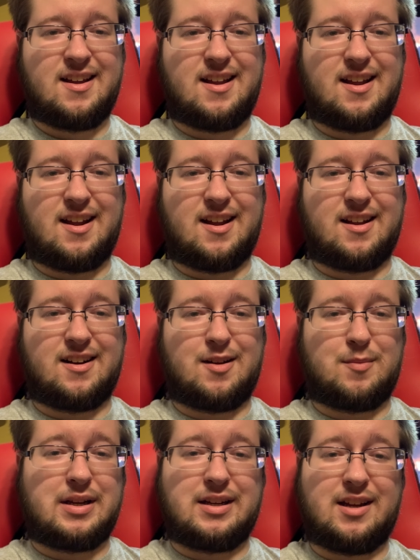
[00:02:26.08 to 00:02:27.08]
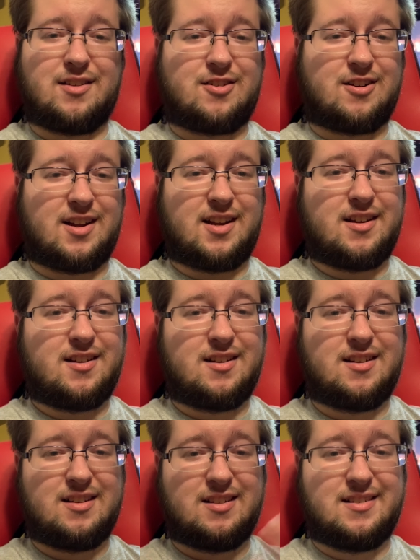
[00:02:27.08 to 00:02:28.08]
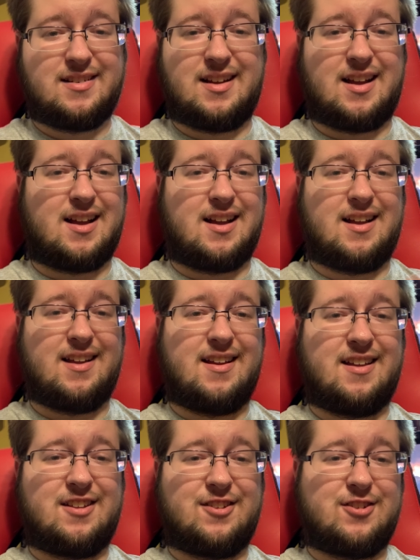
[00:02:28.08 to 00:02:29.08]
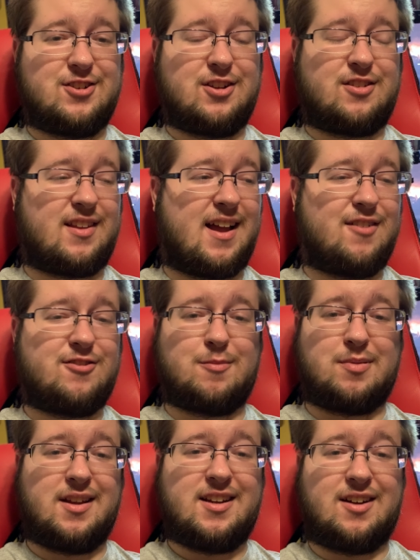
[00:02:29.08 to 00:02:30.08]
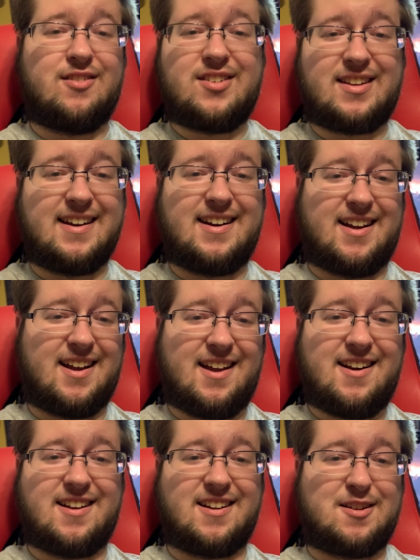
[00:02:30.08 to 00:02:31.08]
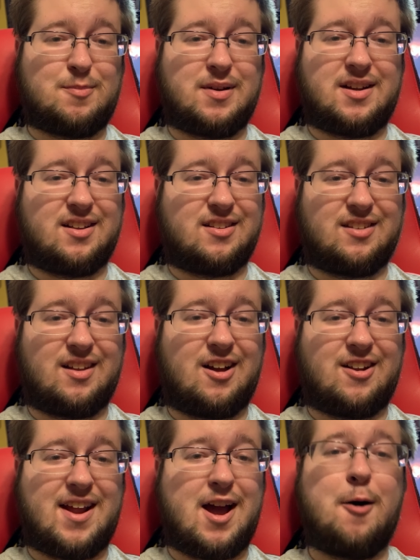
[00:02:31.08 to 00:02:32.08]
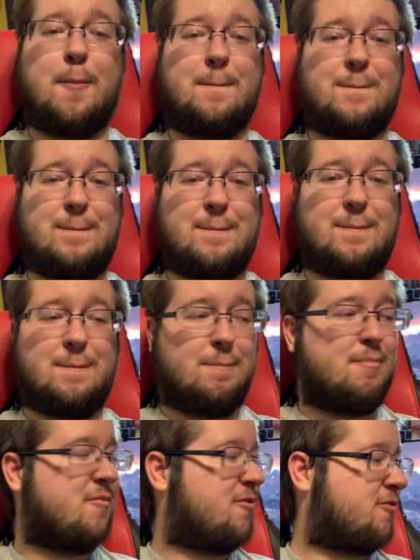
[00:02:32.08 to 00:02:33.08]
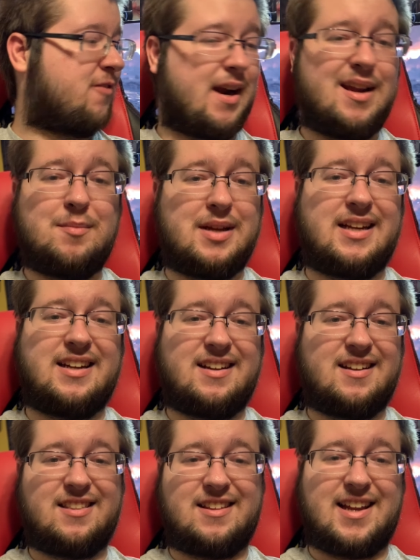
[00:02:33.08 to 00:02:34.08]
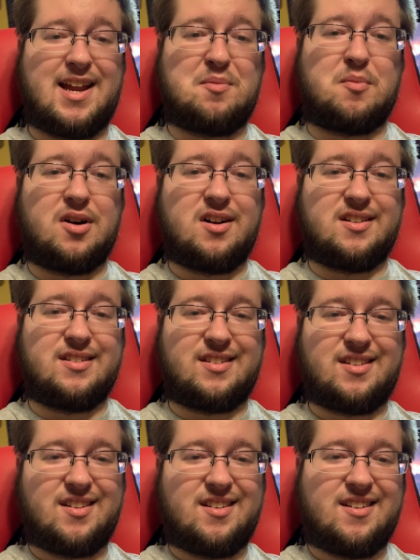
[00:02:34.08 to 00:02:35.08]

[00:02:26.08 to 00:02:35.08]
And I mean, yesterday, just after playing, I was getting a headache because on how framey the game was.